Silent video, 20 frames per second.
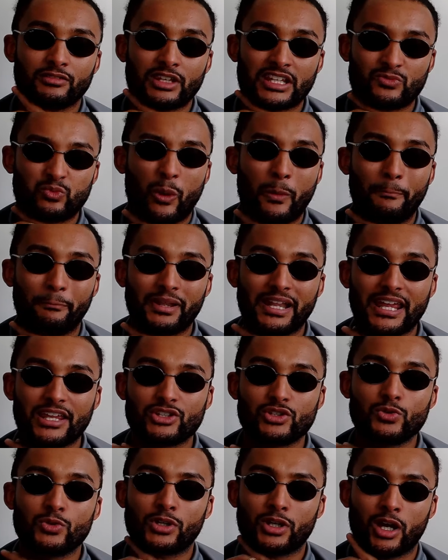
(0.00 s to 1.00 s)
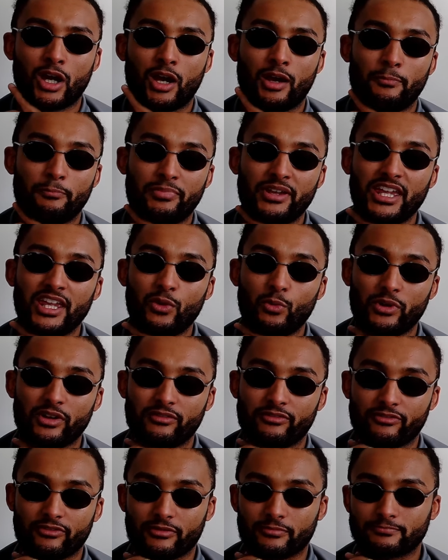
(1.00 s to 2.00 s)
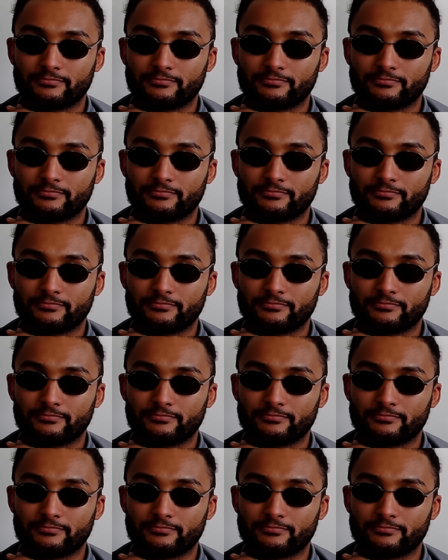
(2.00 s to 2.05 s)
that's one place you can't be with.